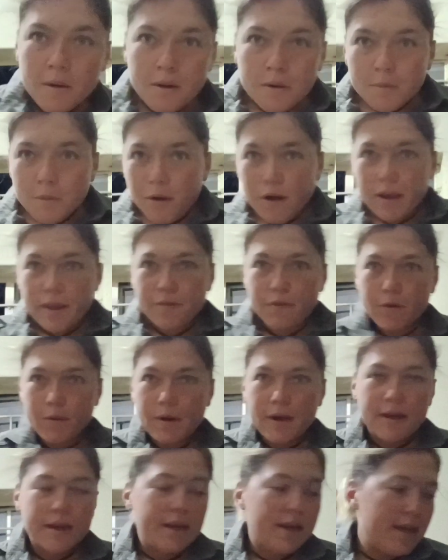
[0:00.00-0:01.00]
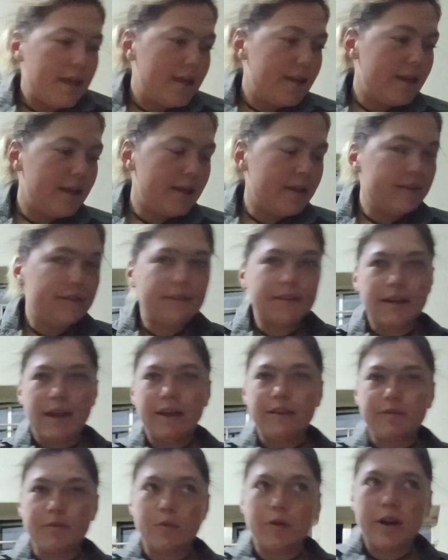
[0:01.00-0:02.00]
Morning everyone, it is the
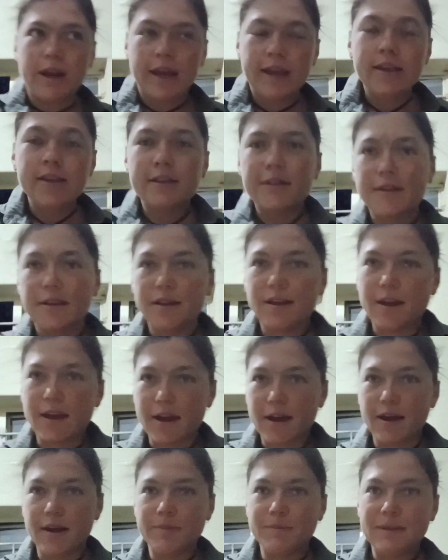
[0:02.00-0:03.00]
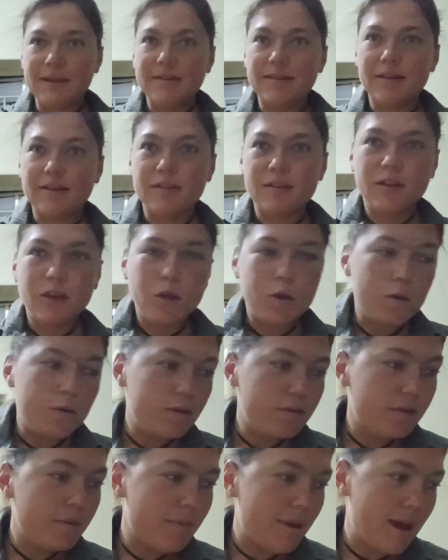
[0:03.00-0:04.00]
next morning. Please
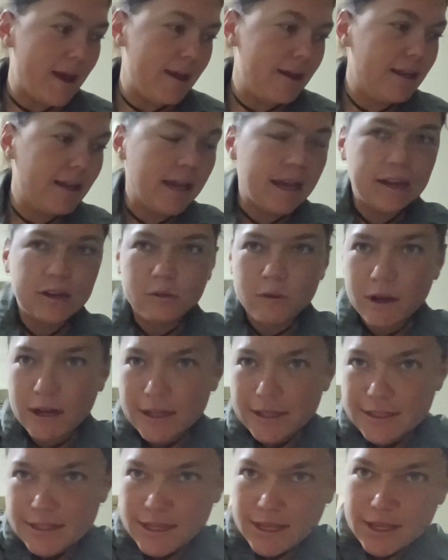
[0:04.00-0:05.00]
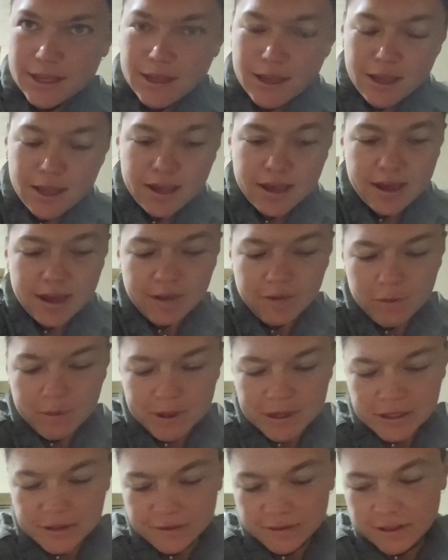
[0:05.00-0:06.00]
excuse the bad light quality. I have a
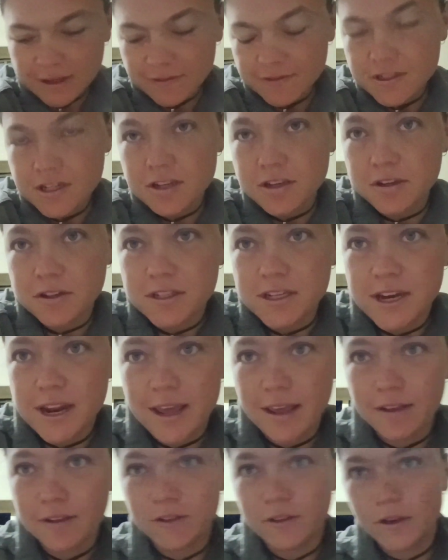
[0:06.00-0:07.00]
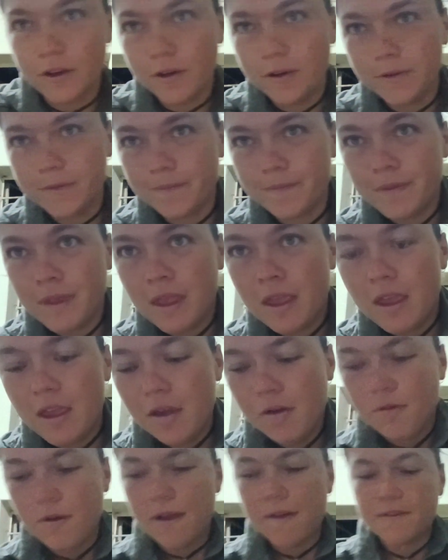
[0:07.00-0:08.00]
bunch of stuff to do today, so
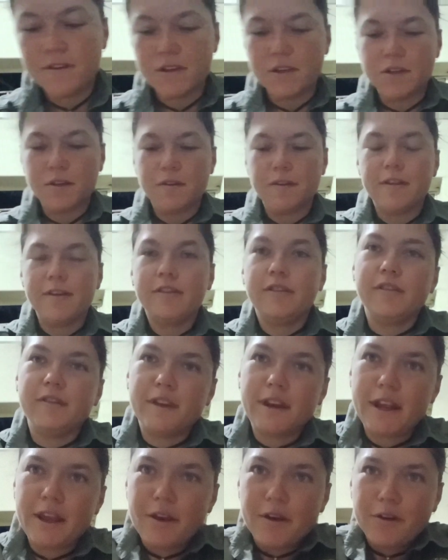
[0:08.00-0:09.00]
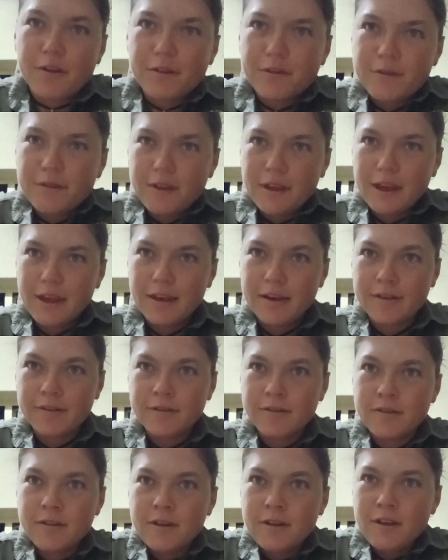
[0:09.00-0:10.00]
we have to do this video in
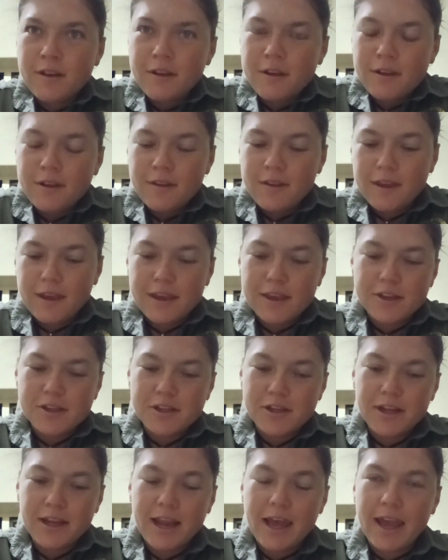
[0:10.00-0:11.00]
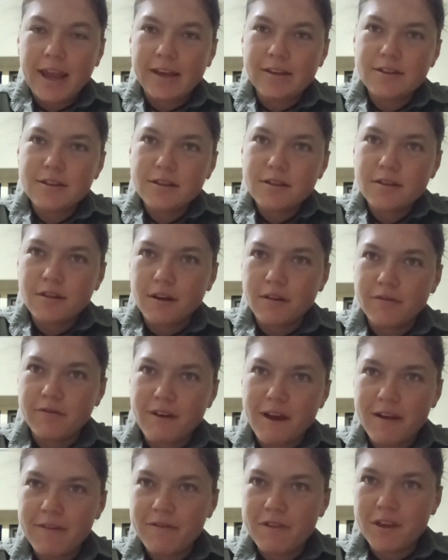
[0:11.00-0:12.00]
the kitchen light of
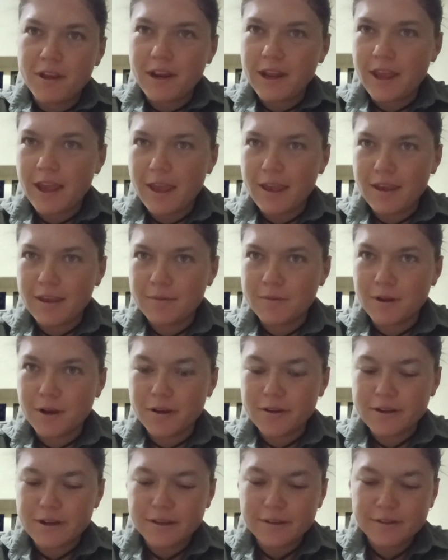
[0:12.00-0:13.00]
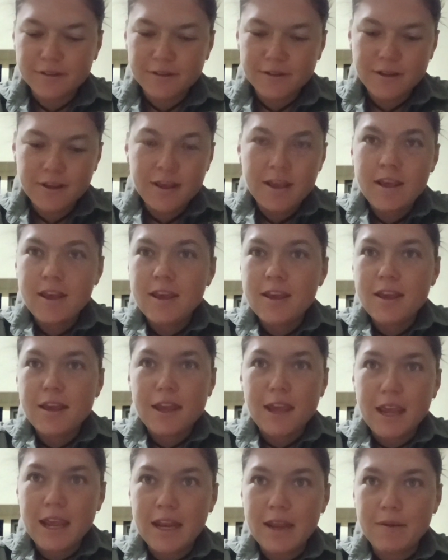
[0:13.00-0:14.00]
5:30 a.m. darkness.
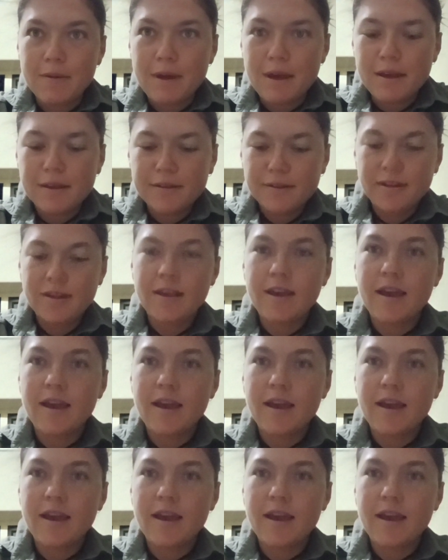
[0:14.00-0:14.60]
Anyways,